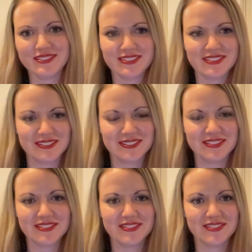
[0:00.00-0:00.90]

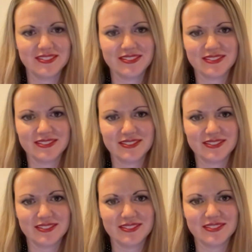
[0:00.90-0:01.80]

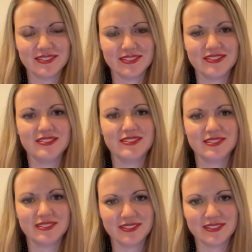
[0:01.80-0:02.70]

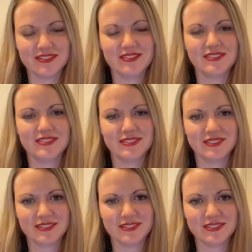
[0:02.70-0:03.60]

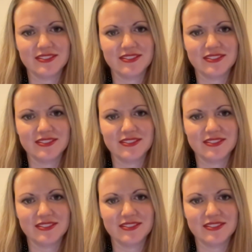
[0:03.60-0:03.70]
The person shown says nothing.